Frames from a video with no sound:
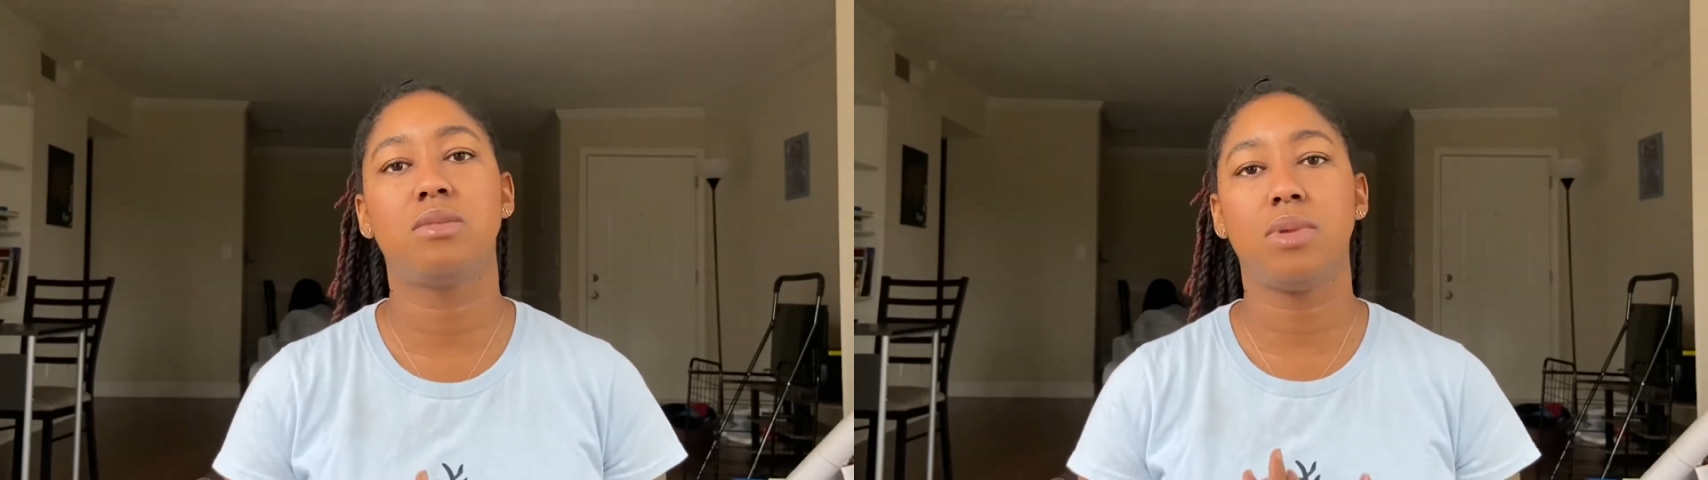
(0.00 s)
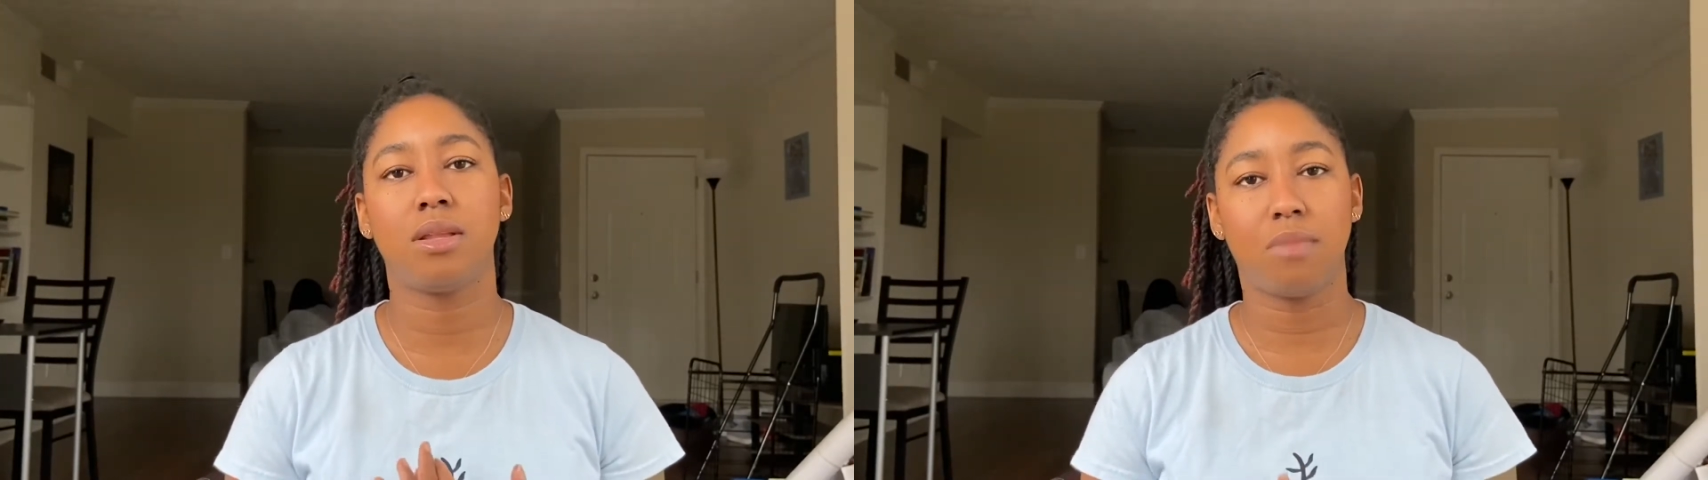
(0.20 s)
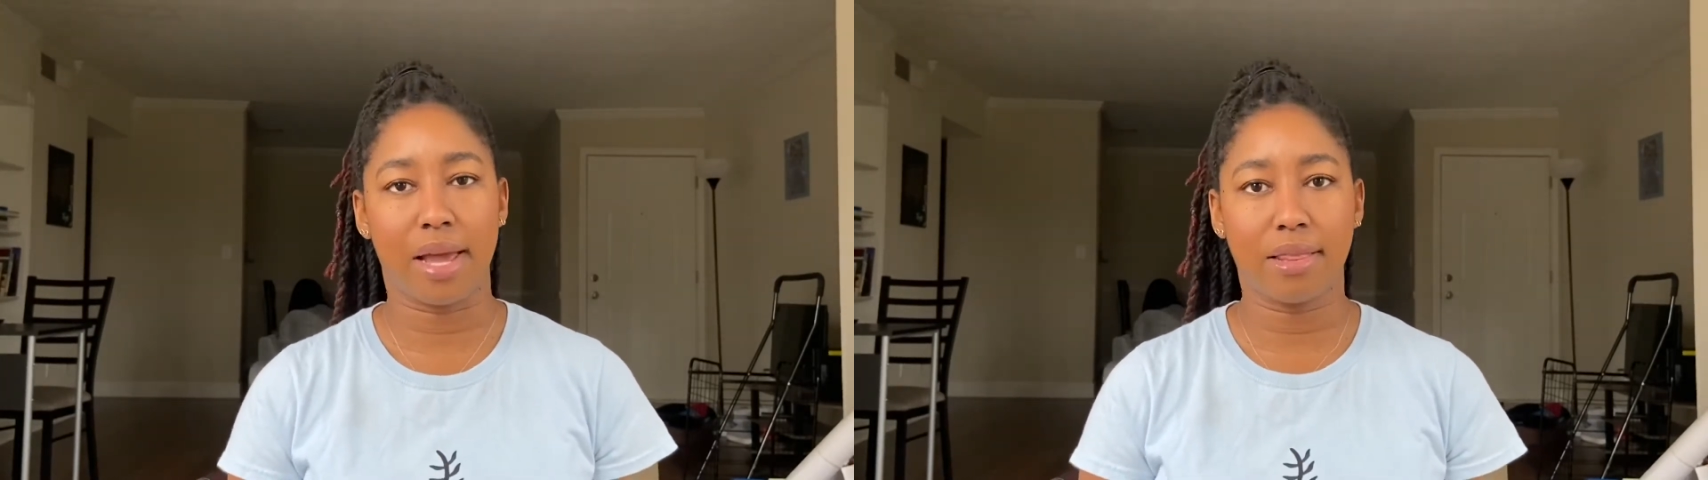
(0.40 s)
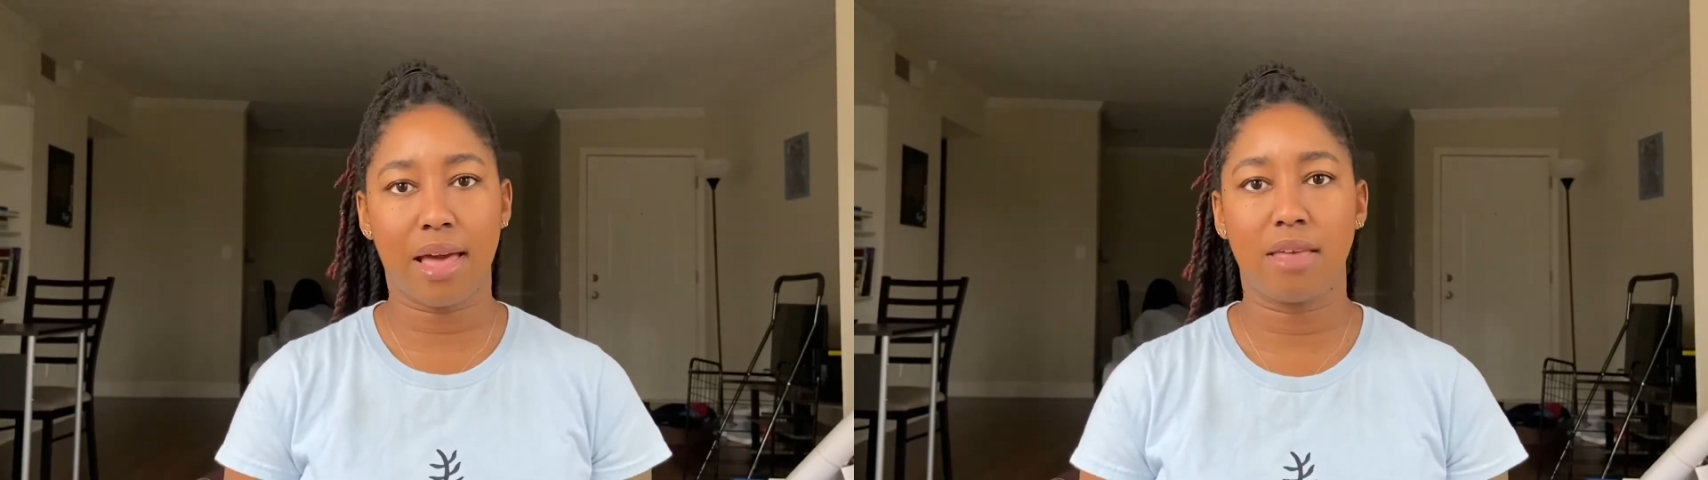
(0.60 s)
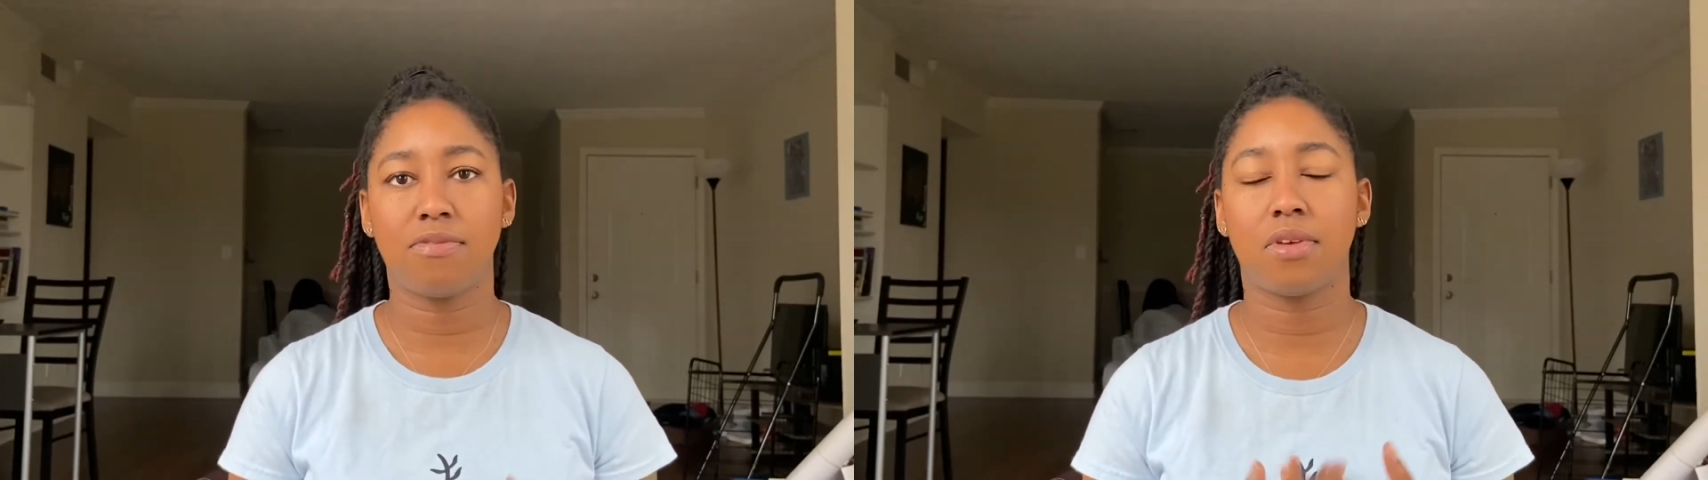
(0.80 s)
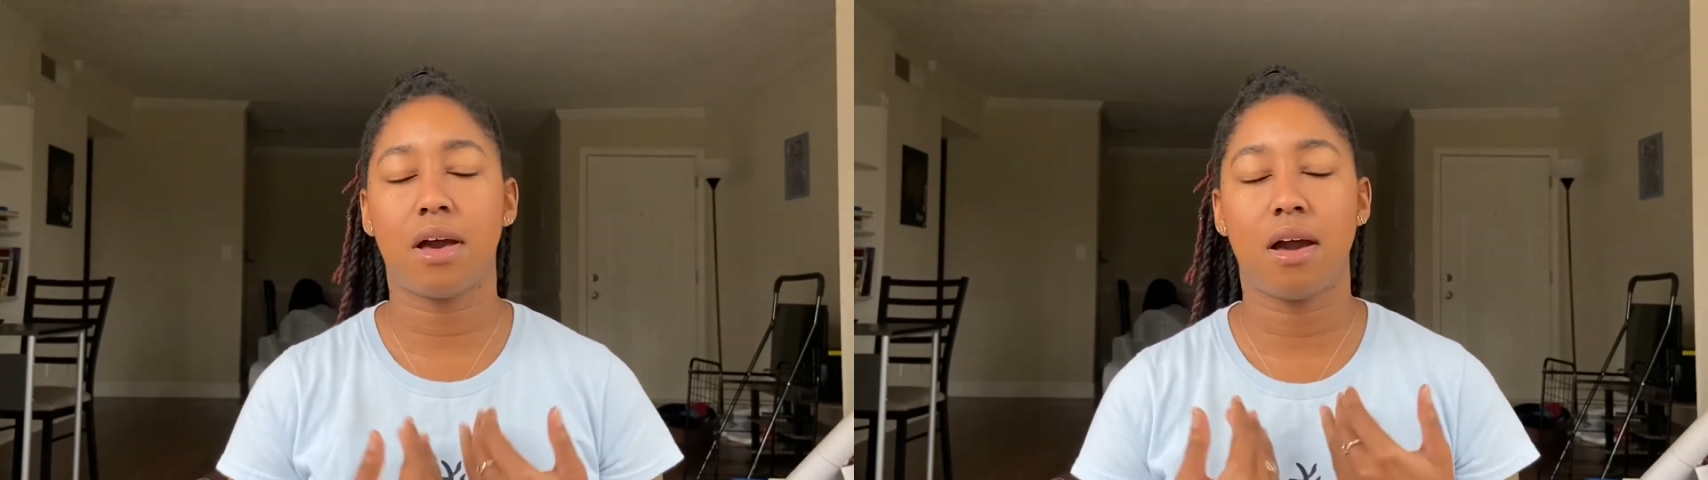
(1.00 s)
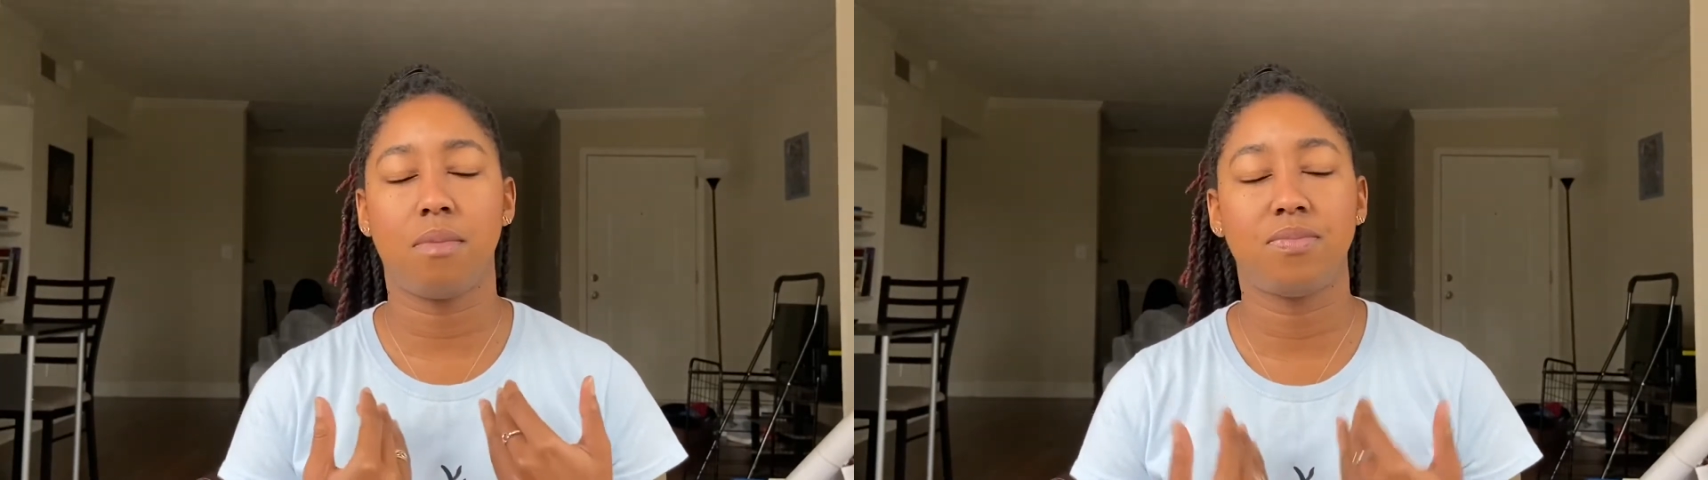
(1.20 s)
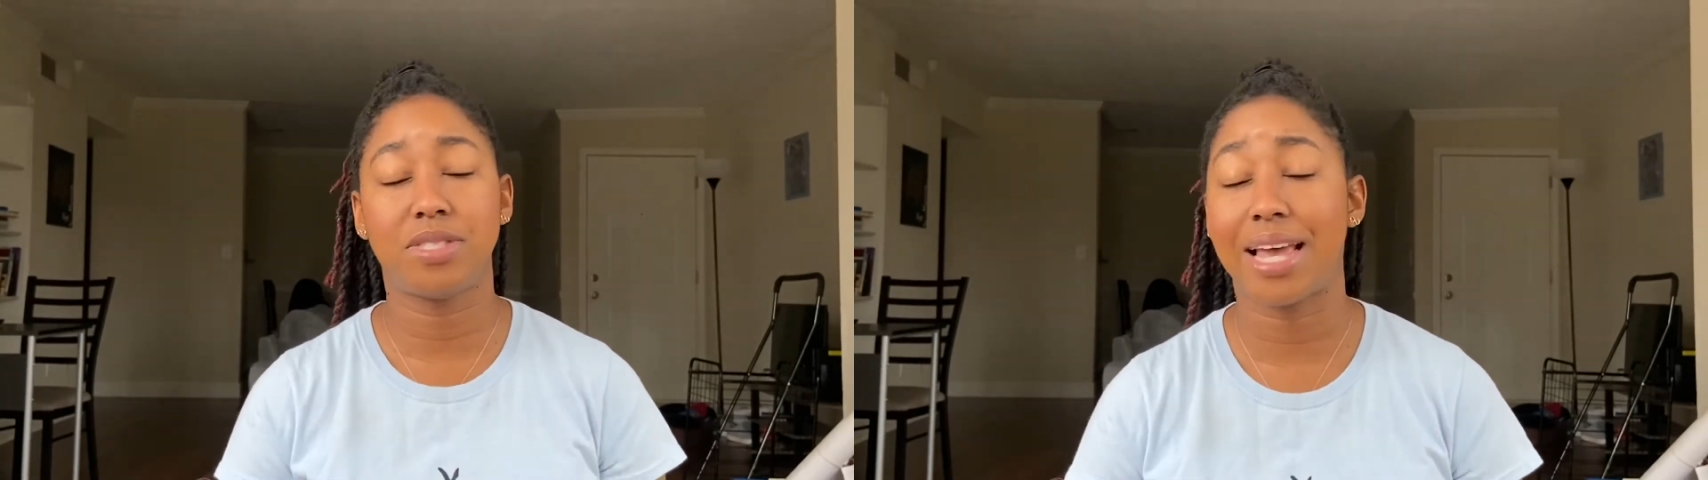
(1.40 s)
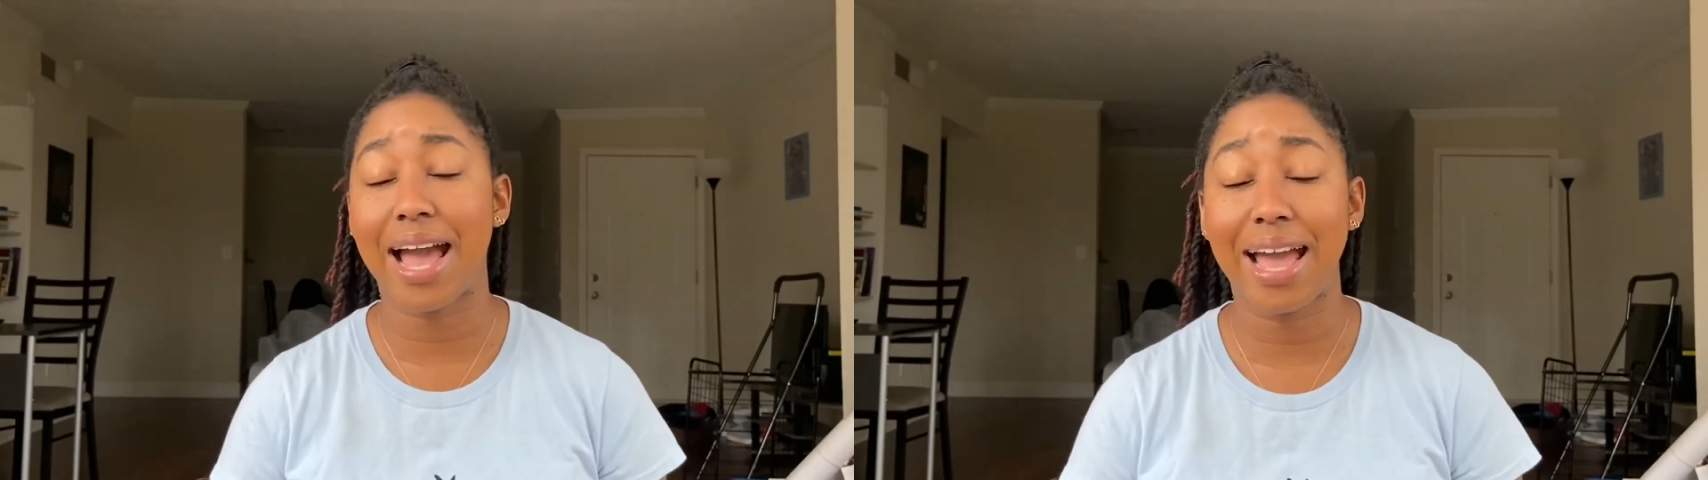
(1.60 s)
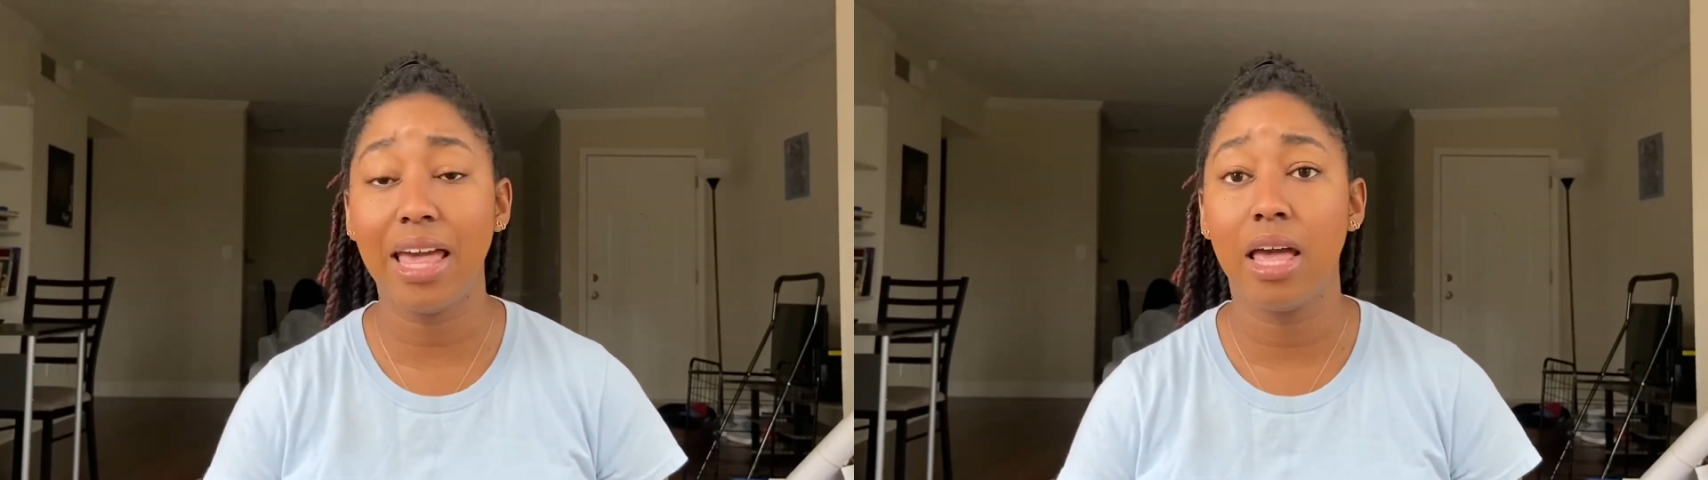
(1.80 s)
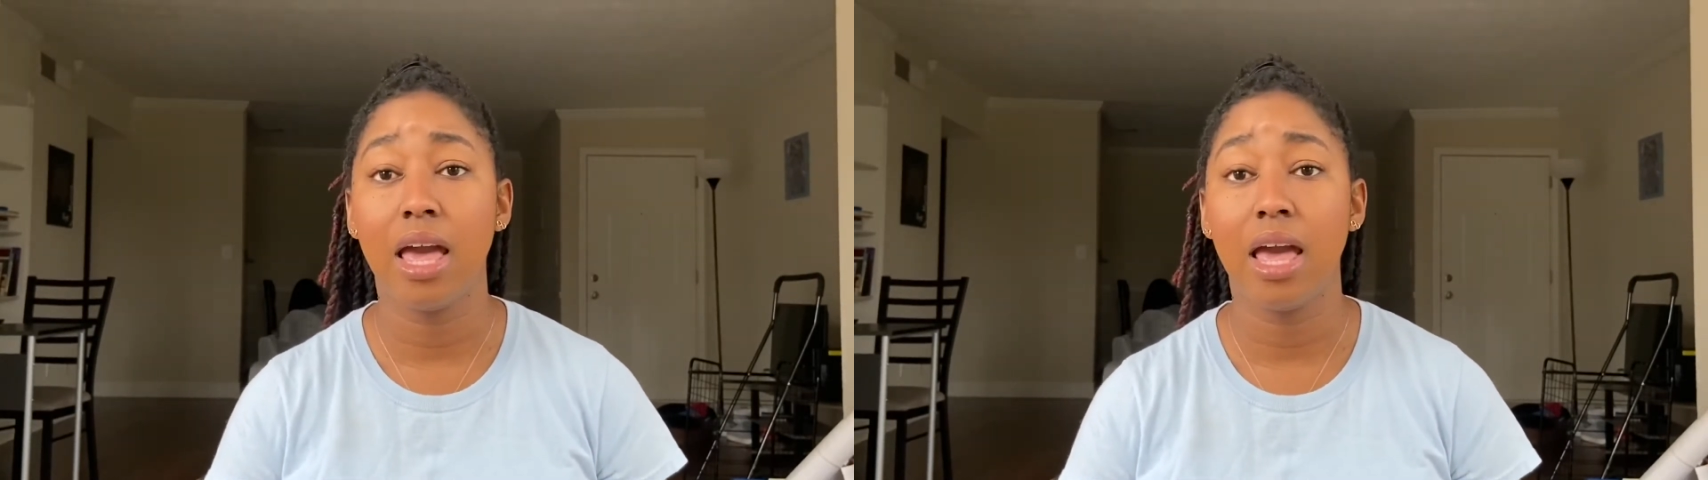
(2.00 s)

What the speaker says: to me in my life die,